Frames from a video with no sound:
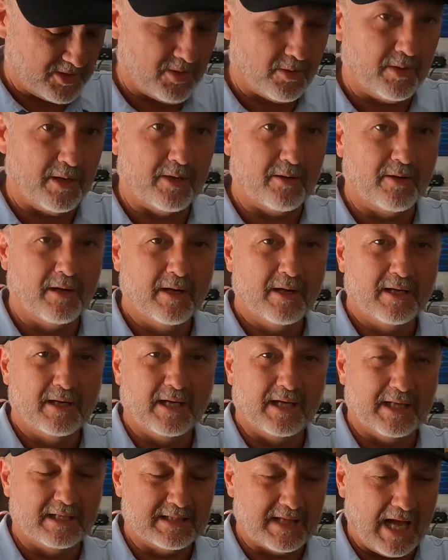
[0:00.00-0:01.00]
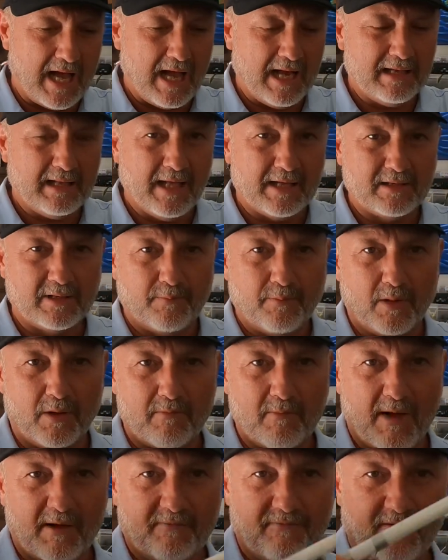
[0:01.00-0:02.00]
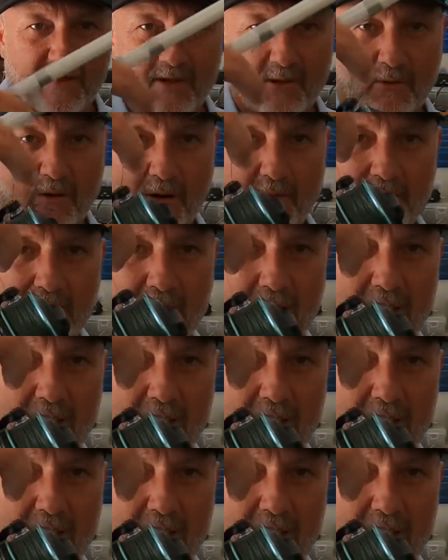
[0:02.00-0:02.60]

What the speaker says: show here, is I like to put my finger on the